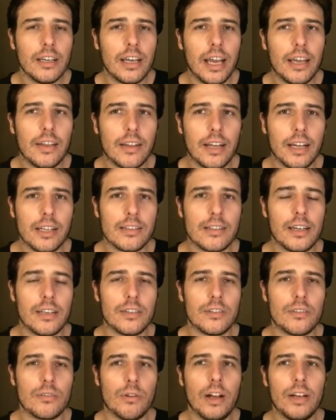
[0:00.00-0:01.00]
In that
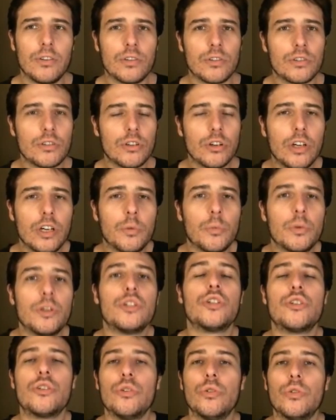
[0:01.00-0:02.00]
sense, right? Discerning
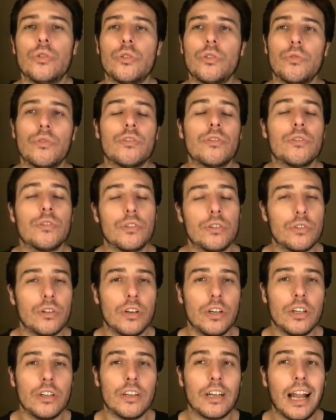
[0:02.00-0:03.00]
which truth,
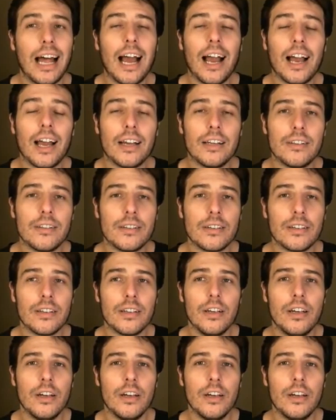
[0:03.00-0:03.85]
discerning the lies,